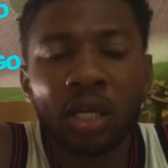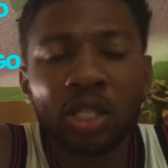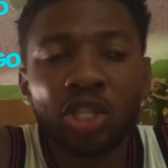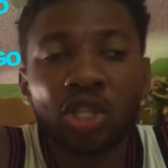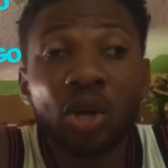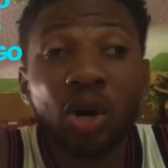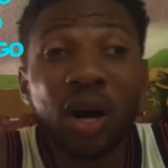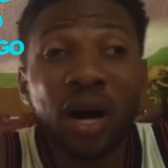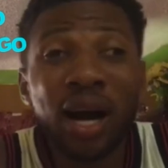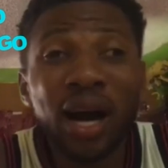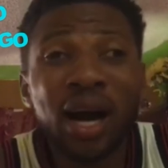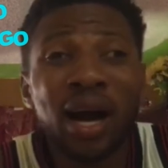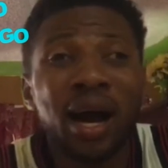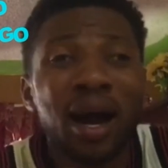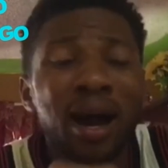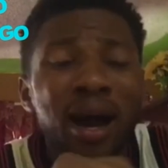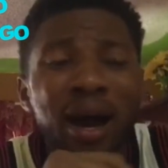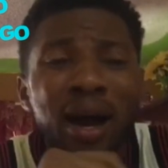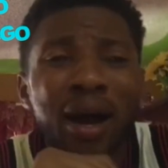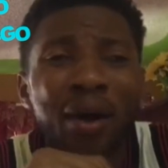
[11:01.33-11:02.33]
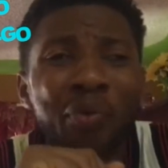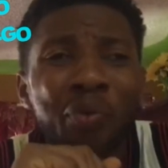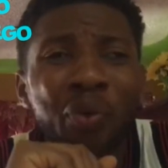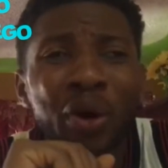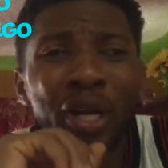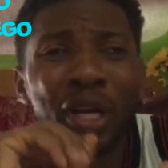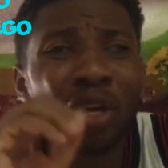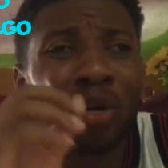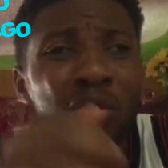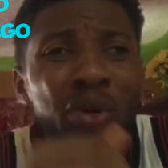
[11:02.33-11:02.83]
So
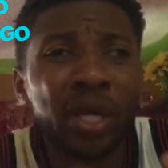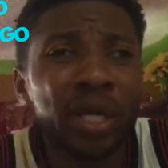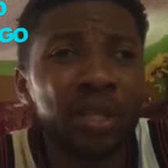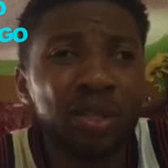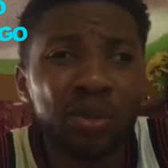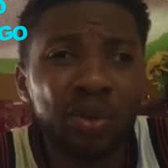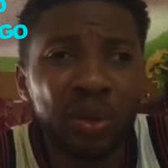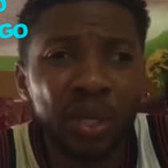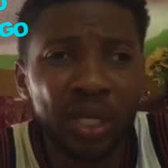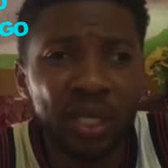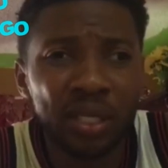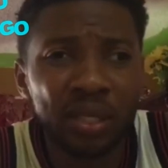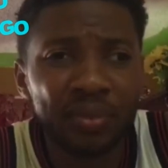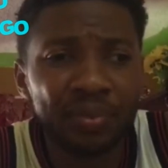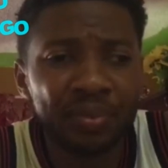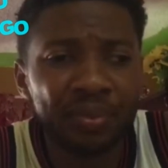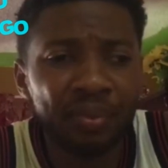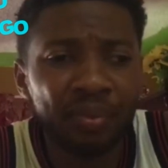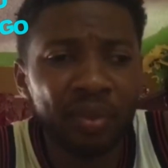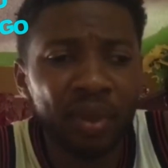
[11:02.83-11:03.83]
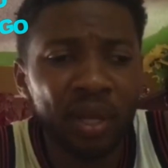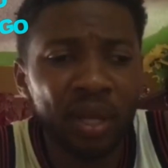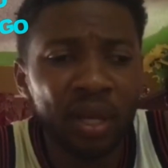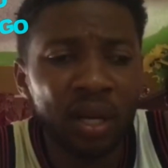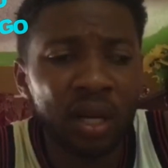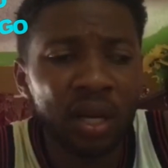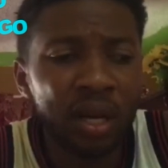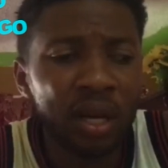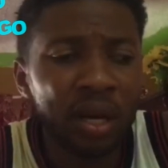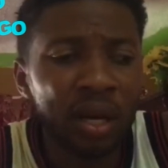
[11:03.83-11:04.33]
when you look into it,
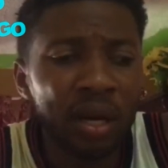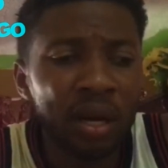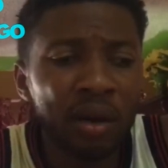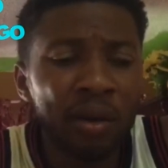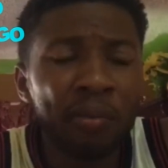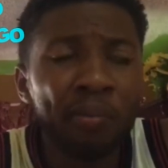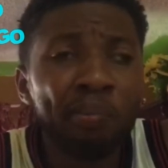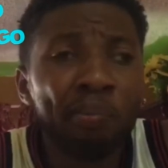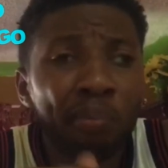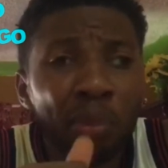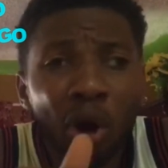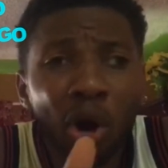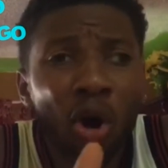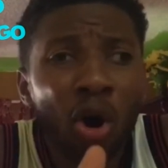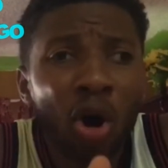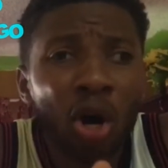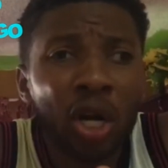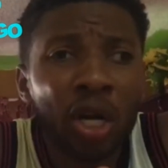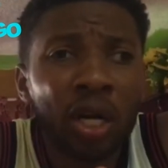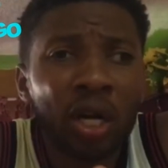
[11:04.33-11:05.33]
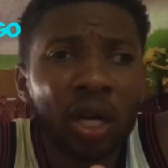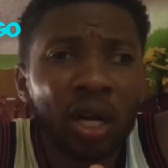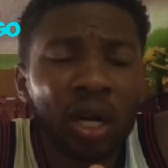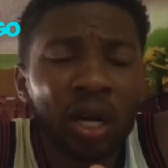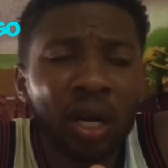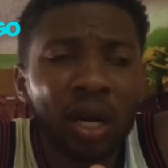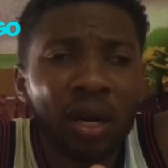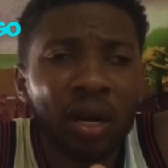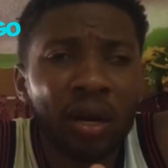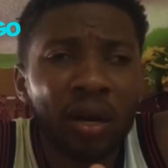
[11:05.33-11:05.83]
brown,
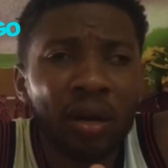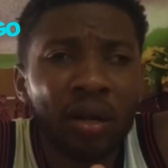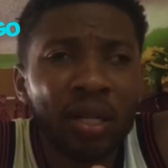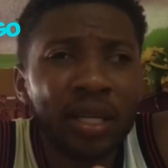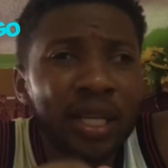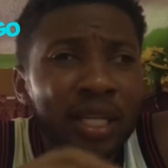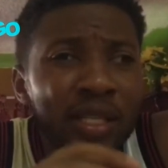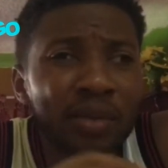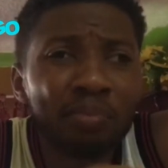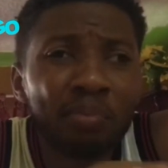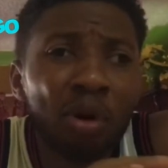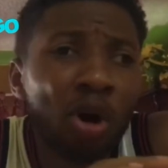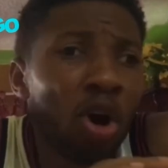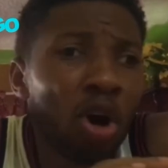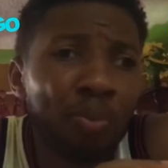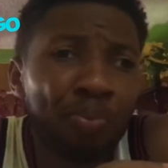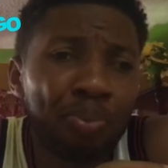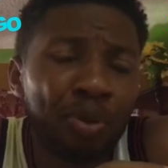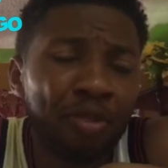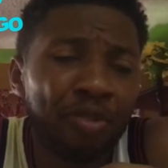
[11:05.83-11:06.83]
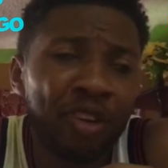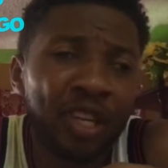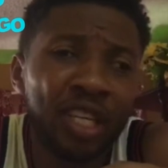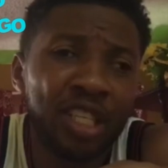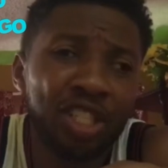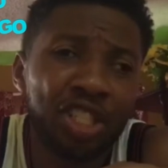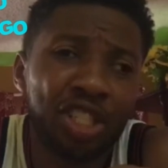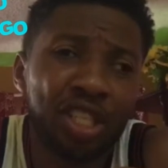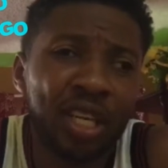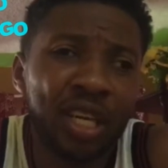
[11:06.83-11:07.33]
this brown
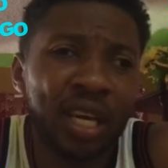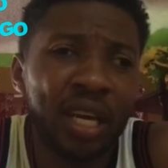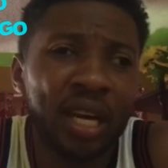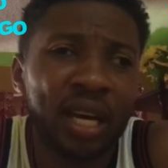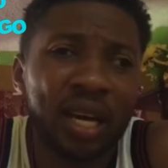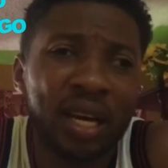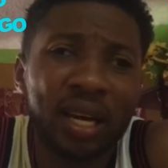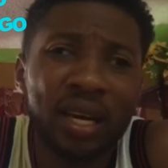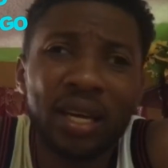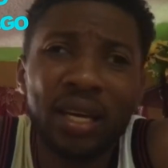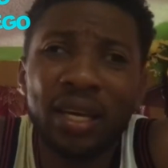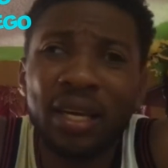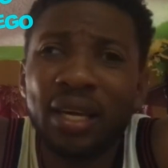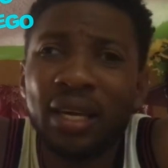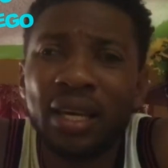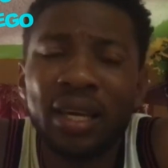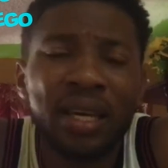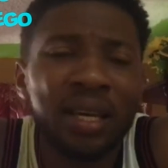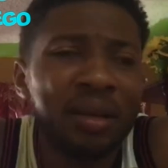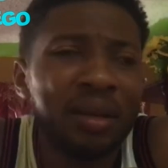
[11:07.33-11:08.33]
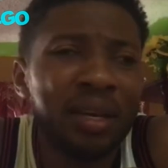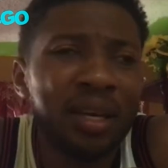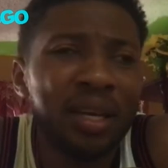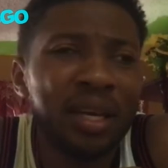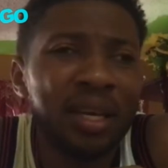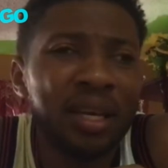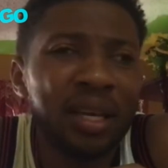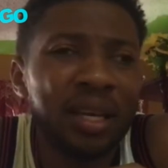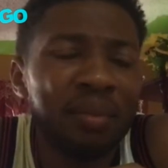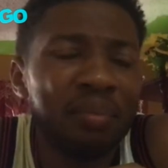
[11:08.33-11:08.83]
privilege thing,
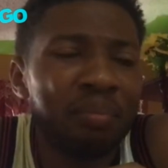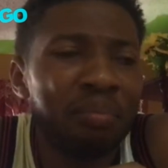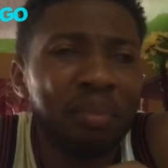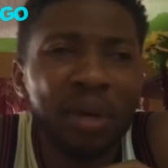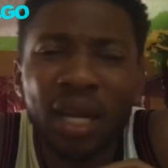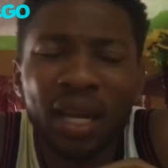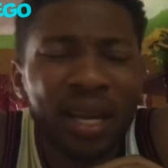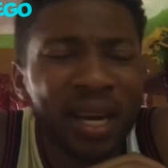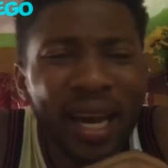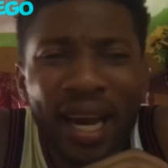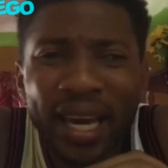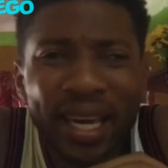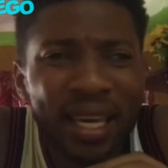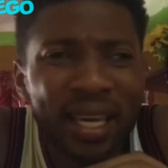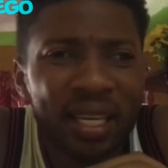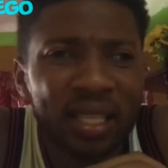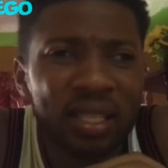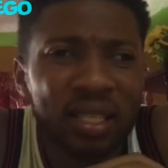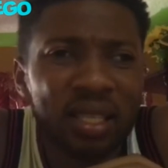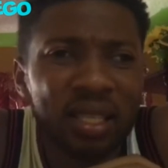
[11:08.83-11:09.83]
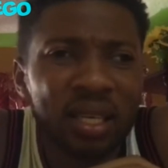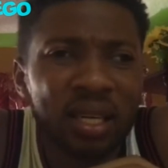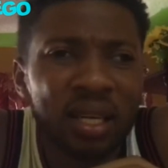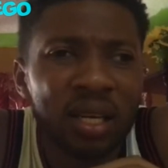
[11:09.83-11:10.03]
me not like it.